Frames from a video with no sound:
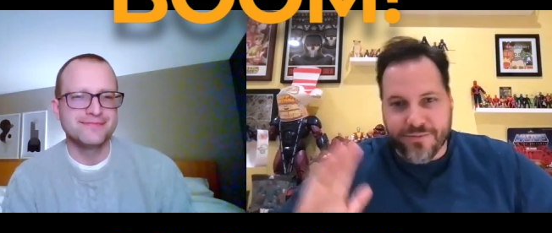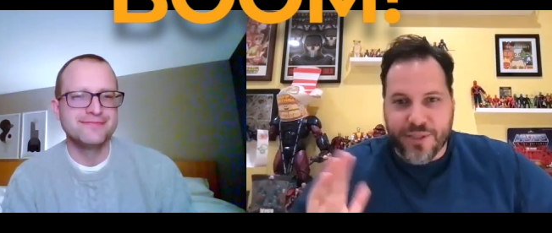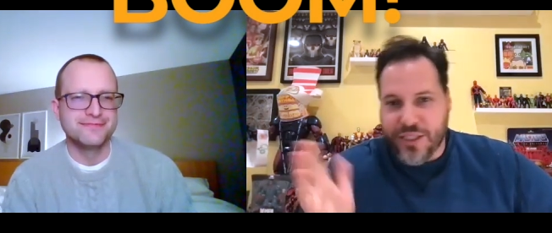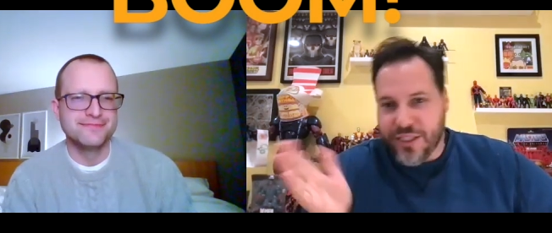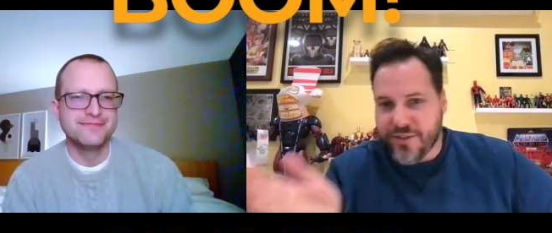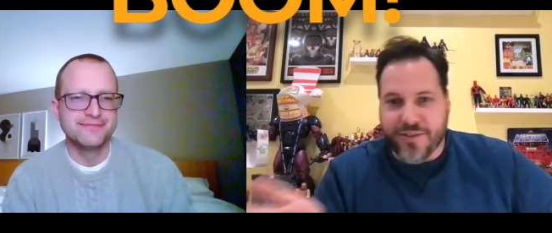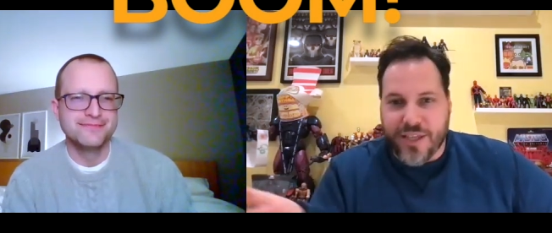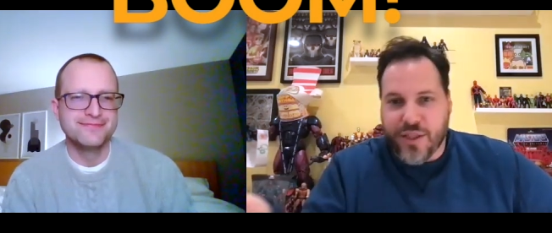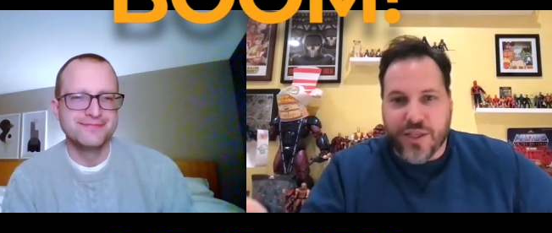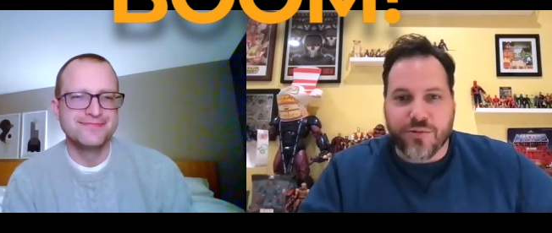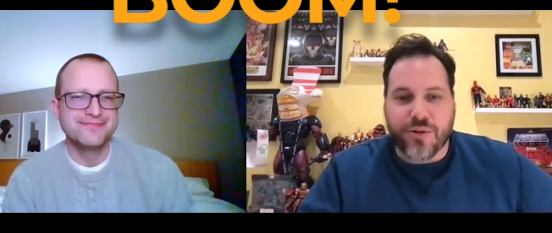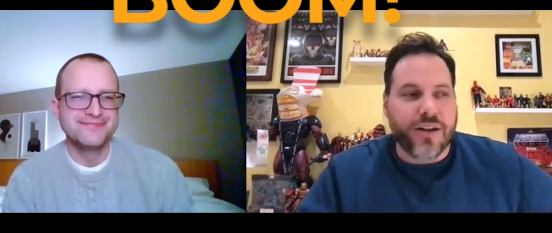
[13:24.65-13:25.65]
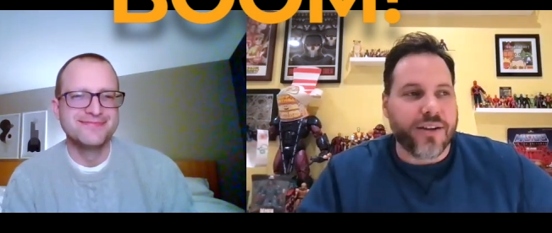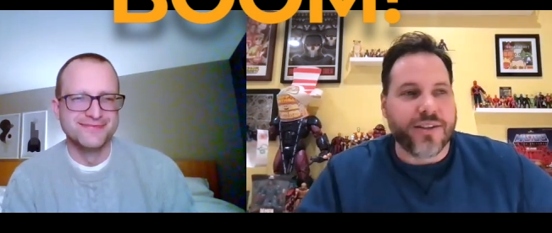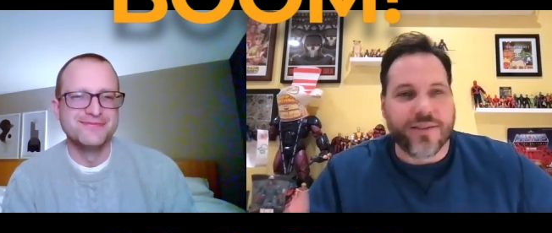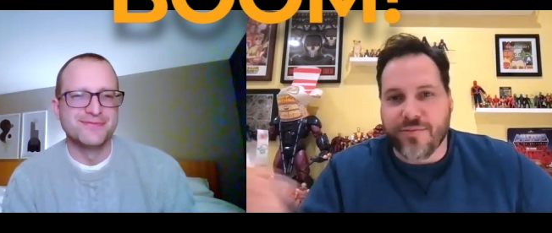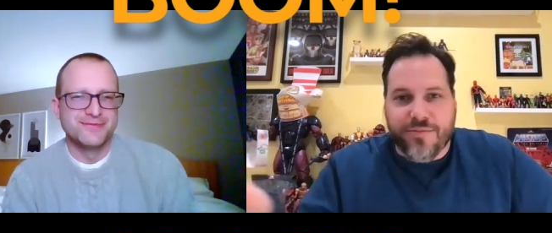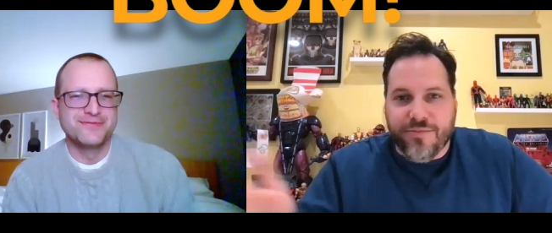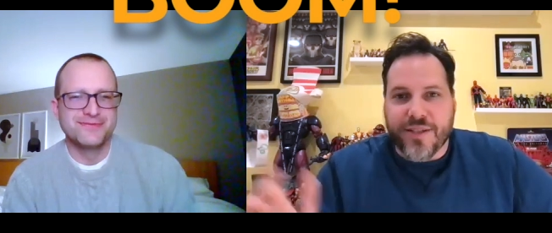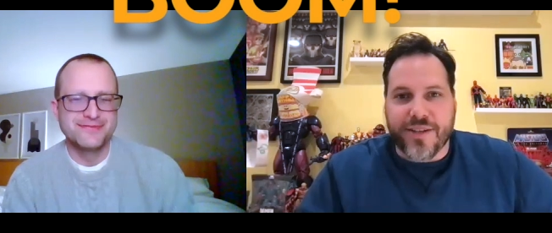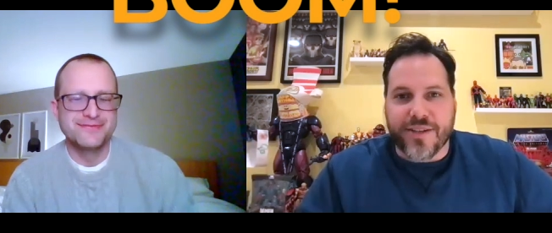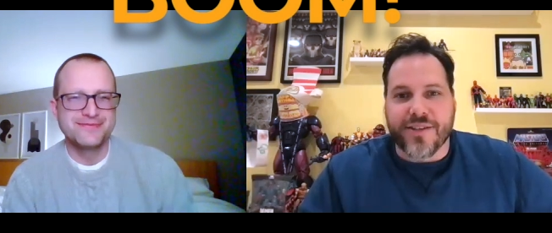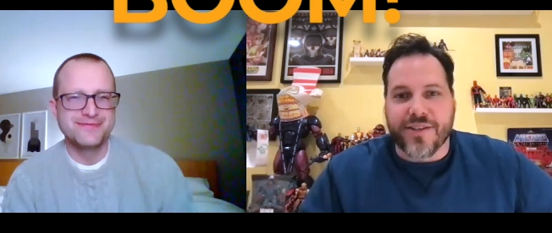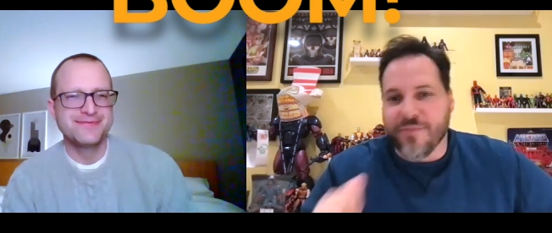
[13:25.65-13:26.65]
Speaker 1: we just get things wrong because this
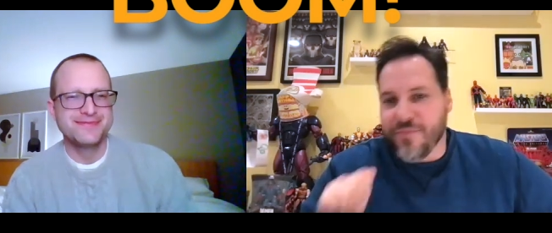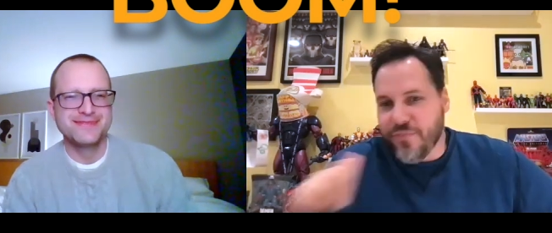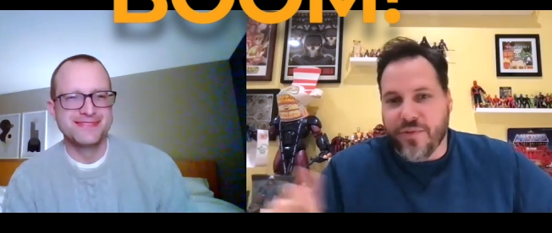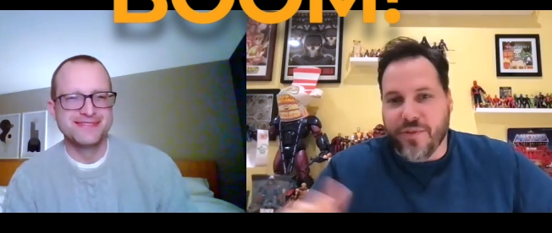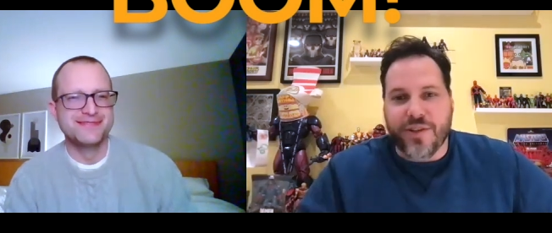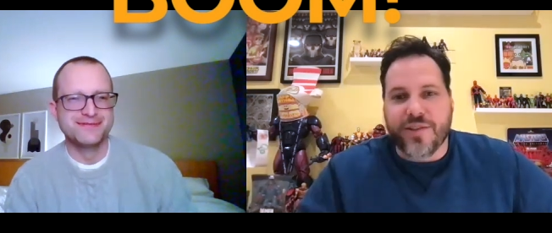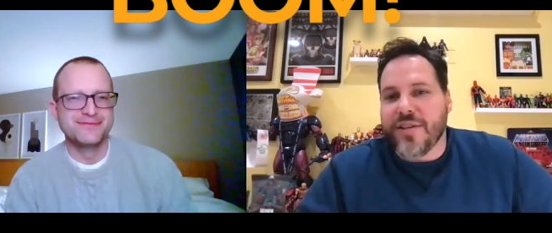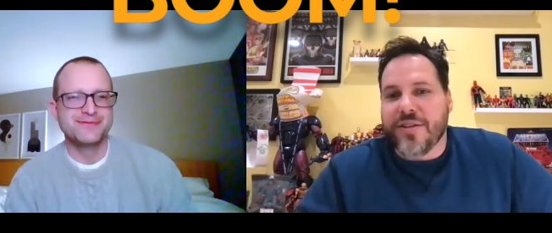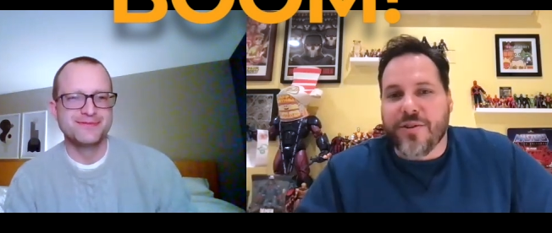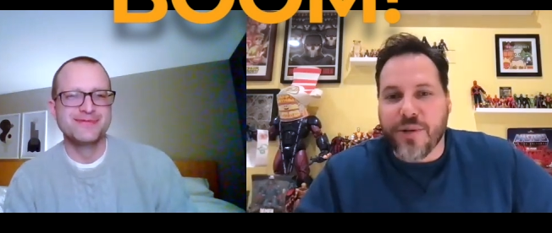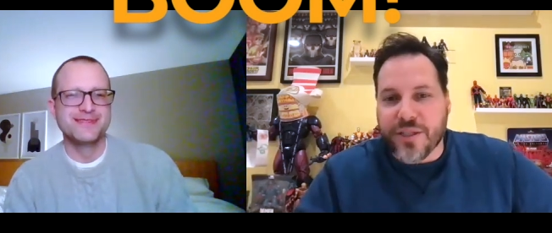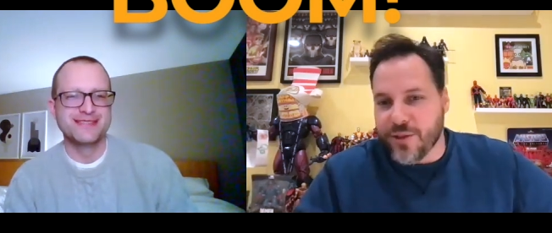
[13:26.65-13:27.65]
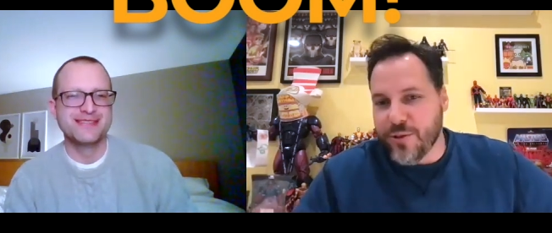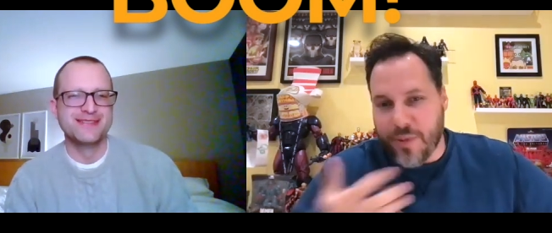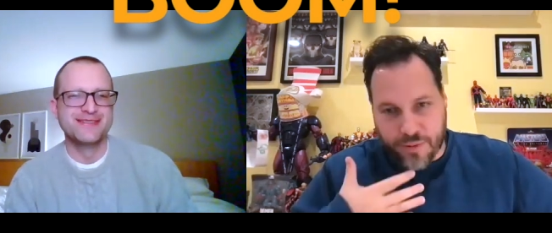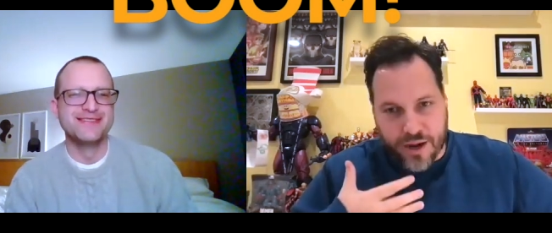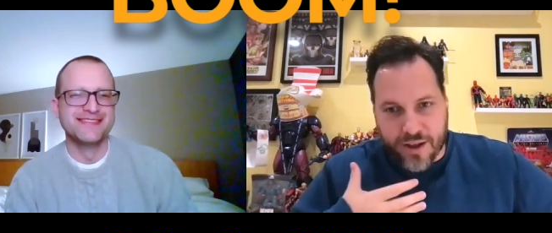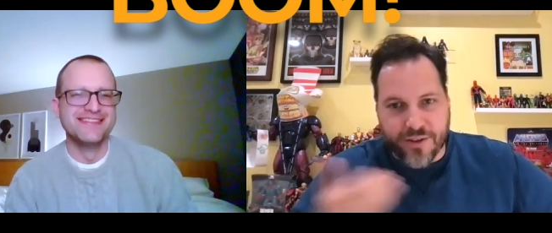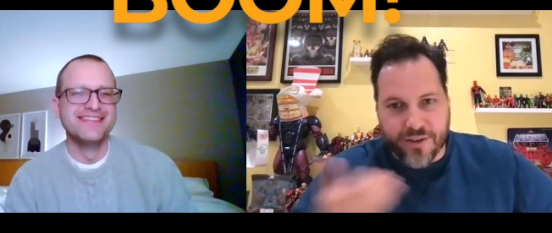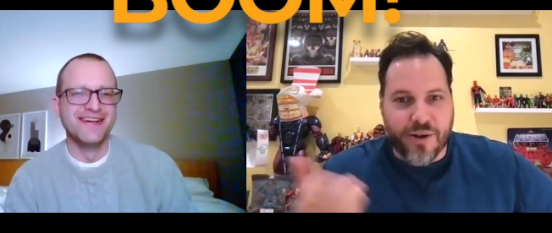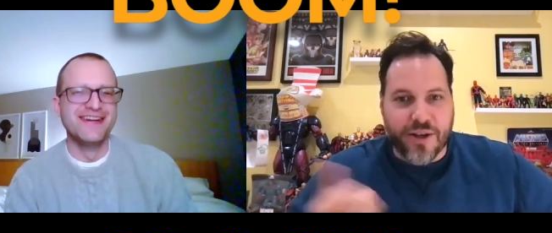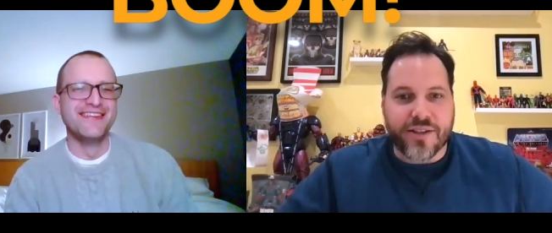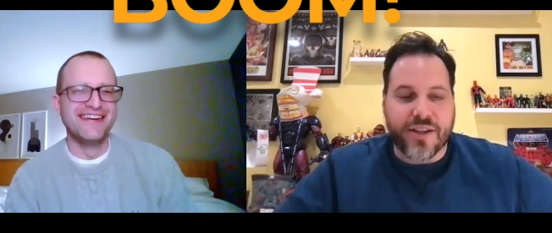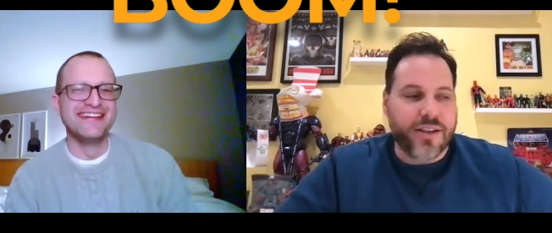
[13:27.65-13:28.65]
isn't, this isn't a research paper. I, you know, as the